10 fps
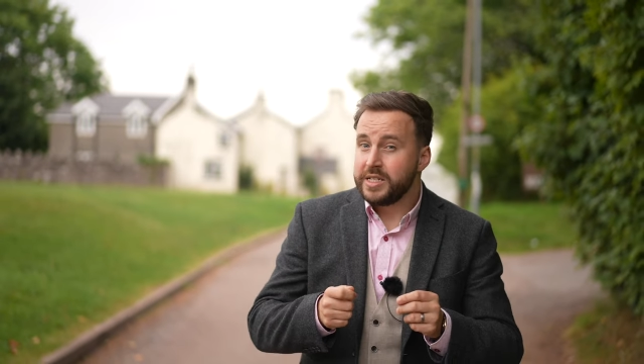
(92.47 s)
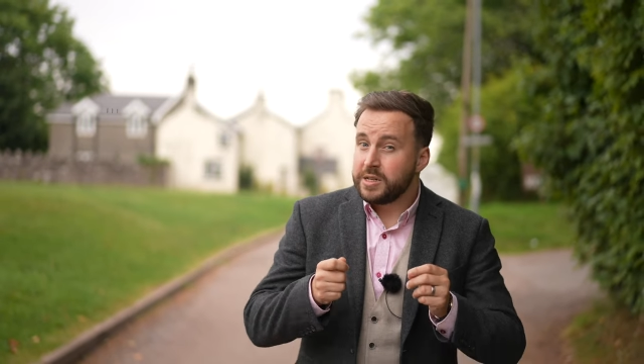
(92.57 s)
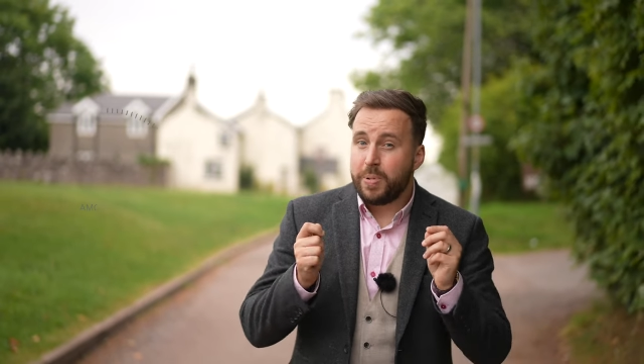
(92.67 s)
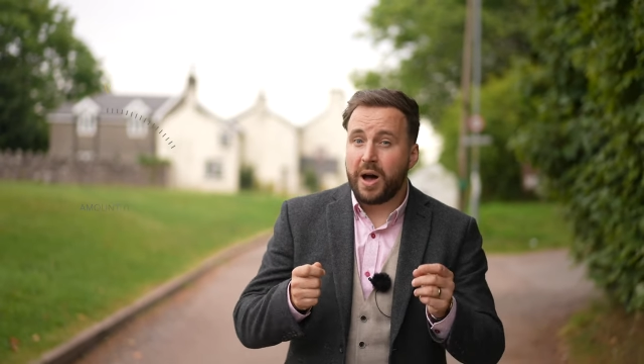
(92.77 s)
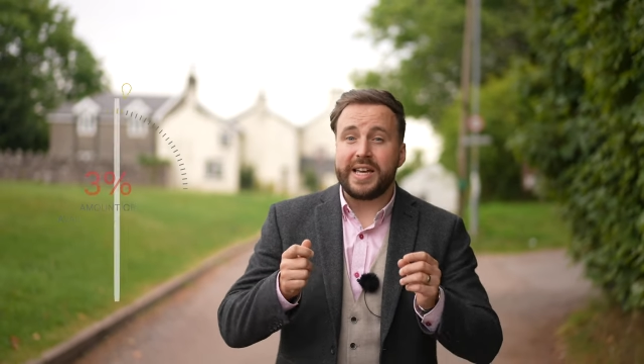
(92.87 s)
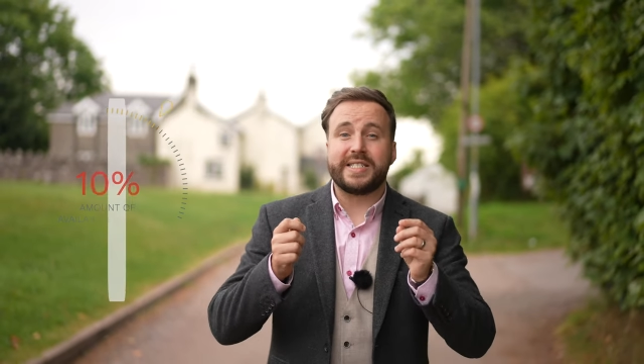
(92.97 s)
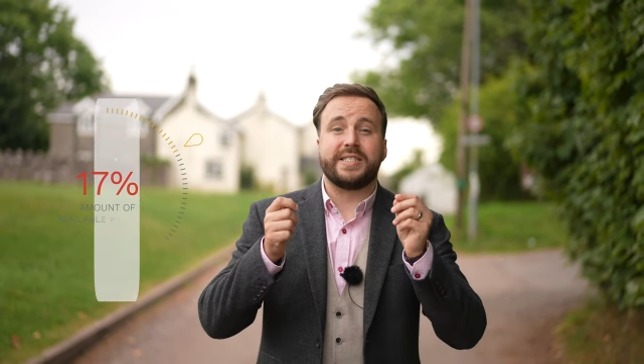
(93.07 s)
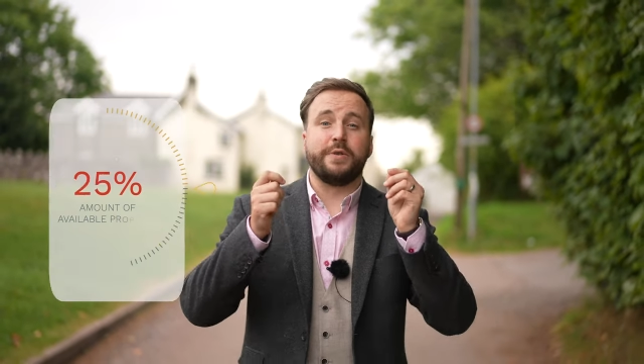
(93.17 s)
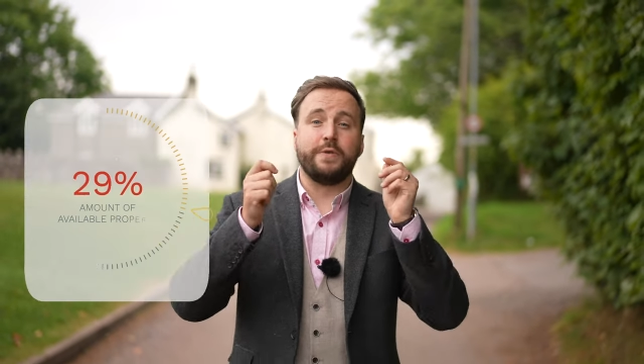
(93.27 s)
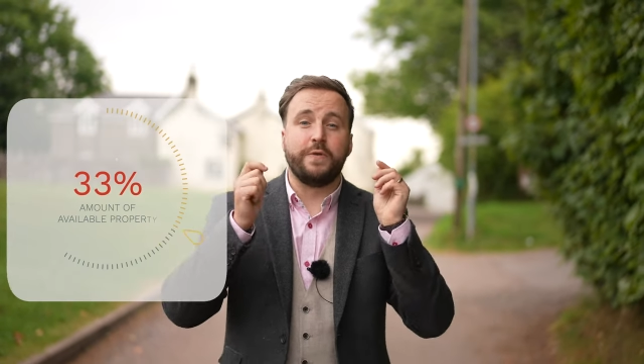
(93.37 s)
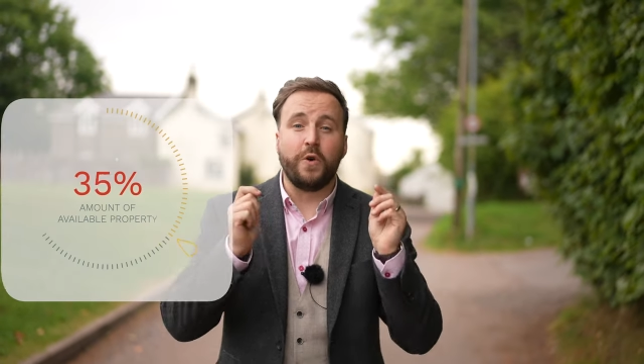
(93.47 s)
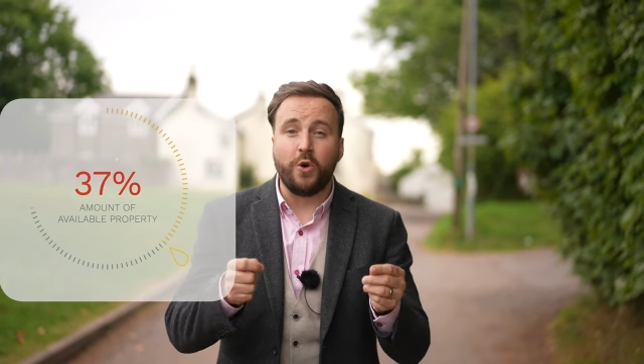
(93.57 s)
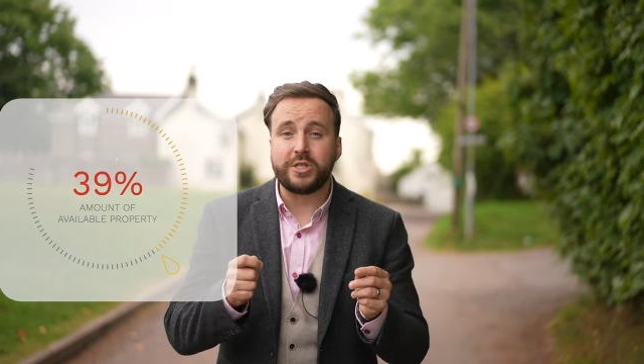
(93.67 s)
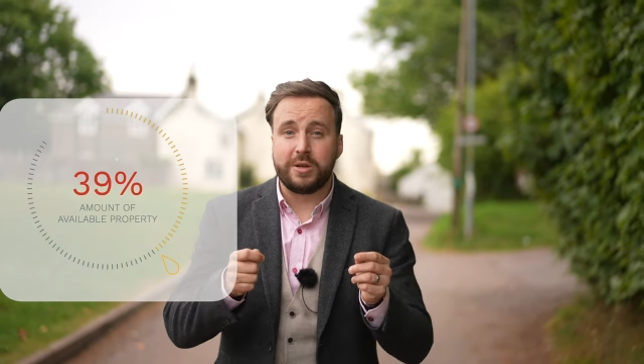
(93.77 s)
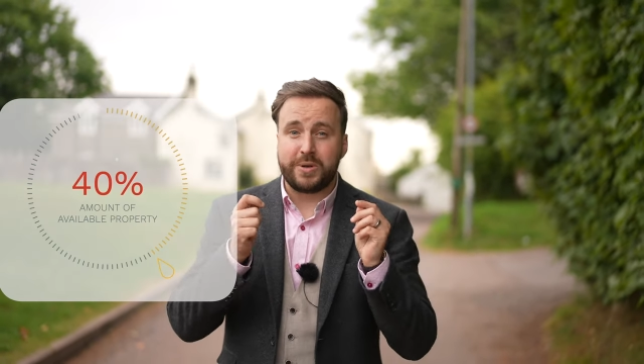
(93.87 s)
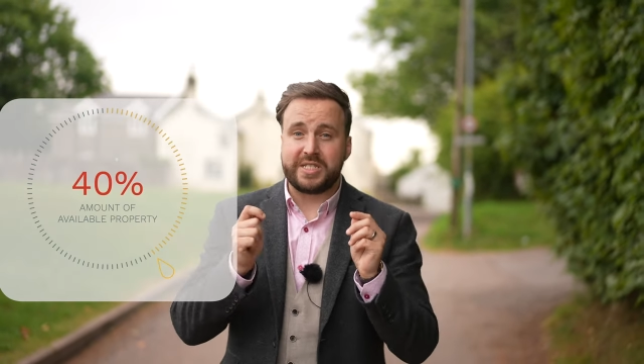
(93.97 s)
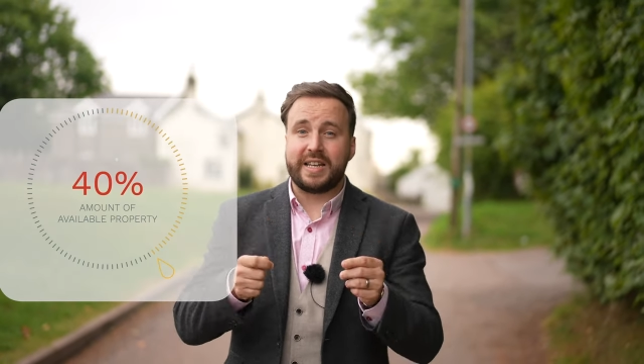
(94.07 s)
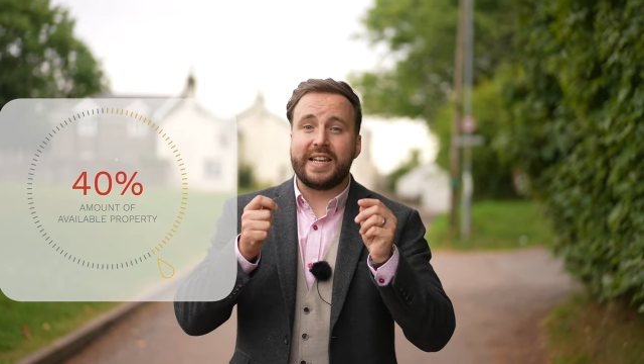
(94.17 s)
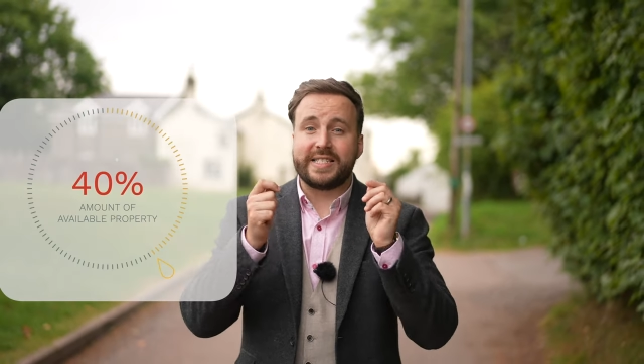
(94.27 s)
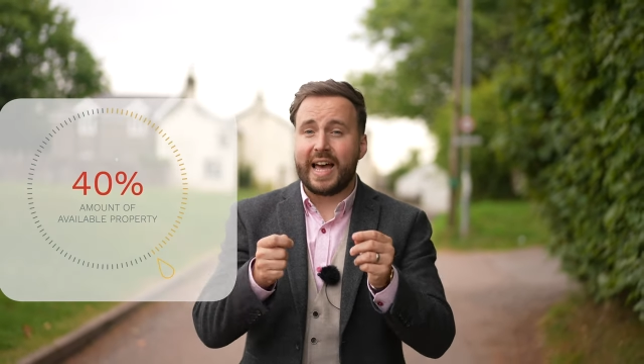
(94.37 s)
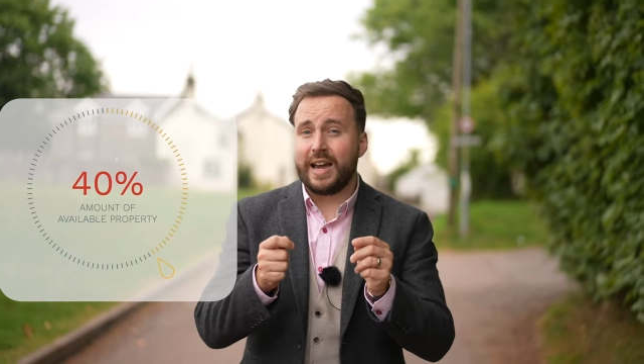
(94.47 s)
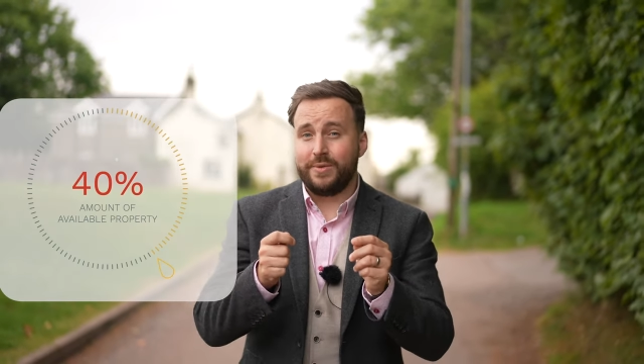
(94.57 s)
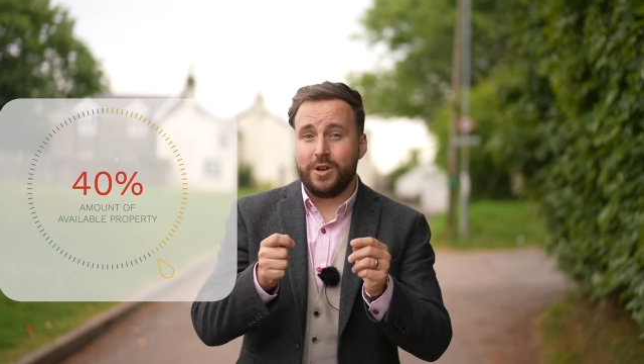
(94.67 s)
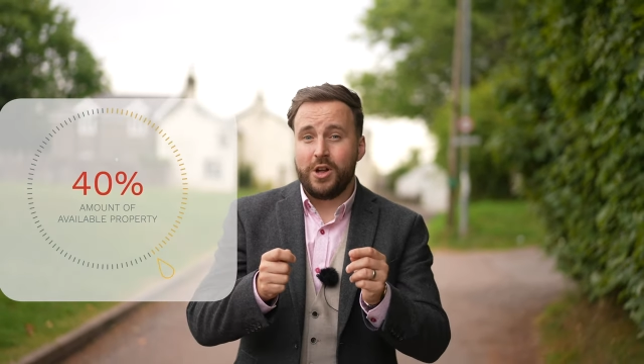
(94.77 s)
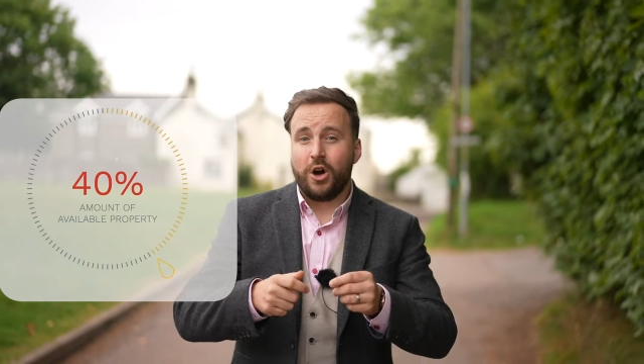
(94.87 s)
to buy is still 40% down